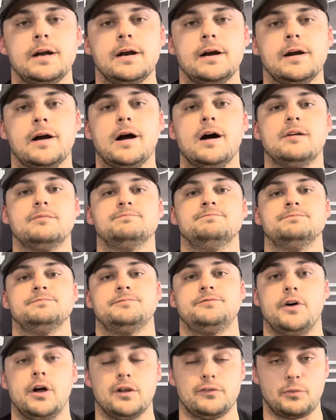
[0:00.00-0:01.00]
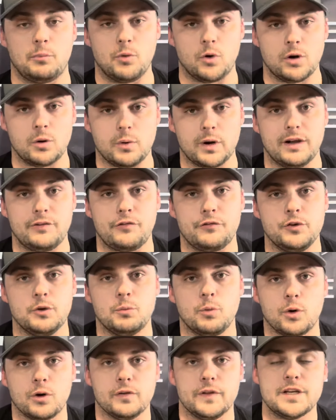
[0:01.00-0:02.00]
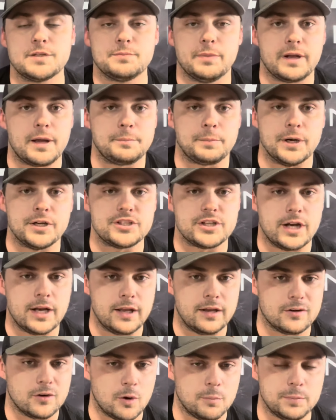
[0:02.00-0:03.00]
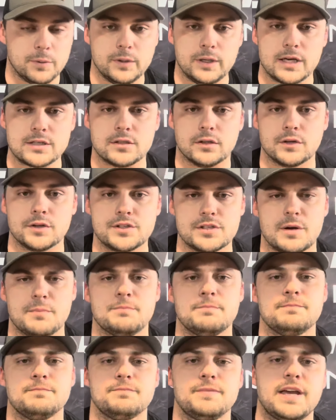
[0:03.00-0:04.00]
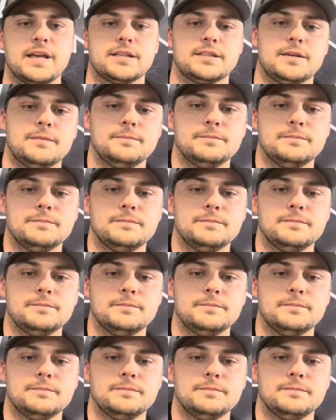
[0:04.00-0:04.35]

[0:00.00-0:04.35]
Follow for more. We're going to have a few more of these, but I appreciate it and hope you guys learned something. Thanks.